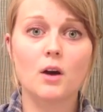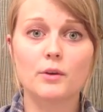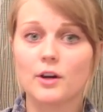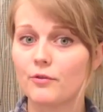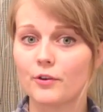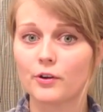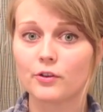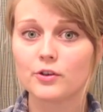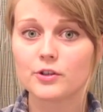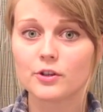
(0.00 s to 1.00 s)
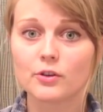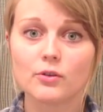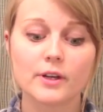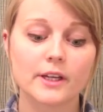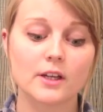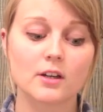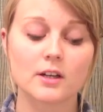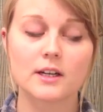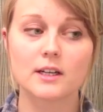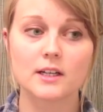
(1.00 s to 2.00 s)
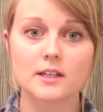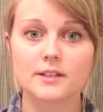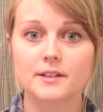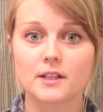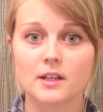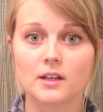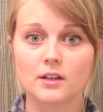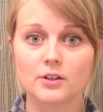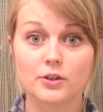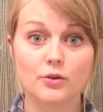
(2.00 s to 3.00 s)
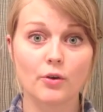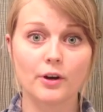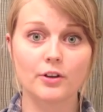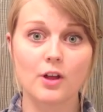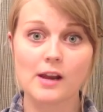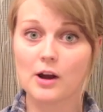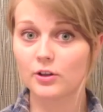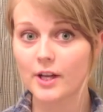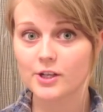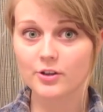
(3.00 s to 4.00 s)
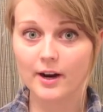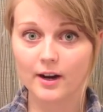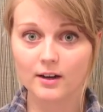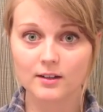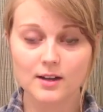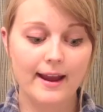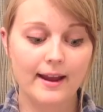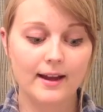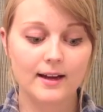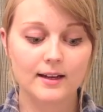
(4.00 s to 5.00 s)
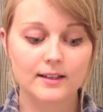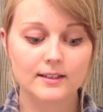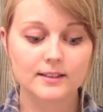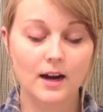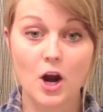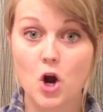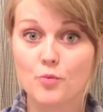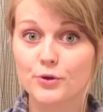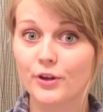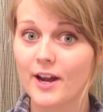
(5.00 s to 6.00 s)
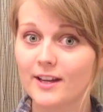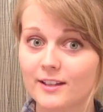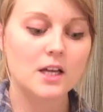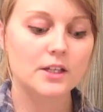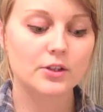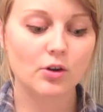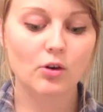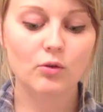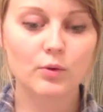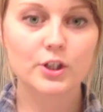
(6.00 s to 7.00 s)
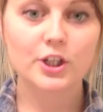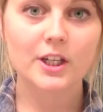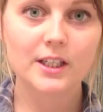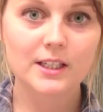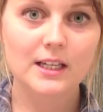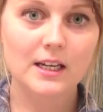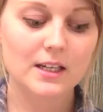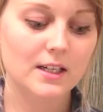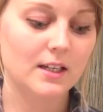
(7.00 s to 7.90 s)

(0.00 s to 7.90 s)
without further ado, here is the tutorial on how to lighten your hair, and I hope you like it. So what you're gonna need